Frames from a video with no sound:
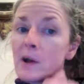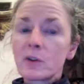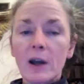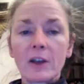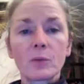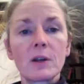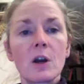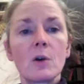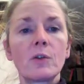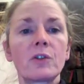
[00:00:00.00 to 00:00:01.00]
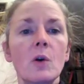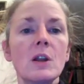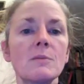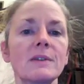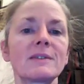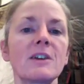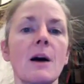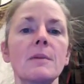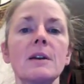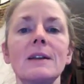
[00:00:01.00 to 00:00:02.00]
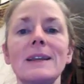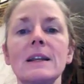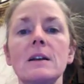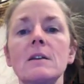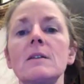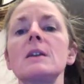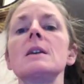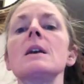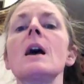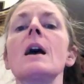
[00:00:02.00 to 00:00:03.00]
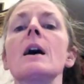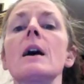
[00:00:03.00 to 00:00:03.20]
So as we know, sodium is dominant in the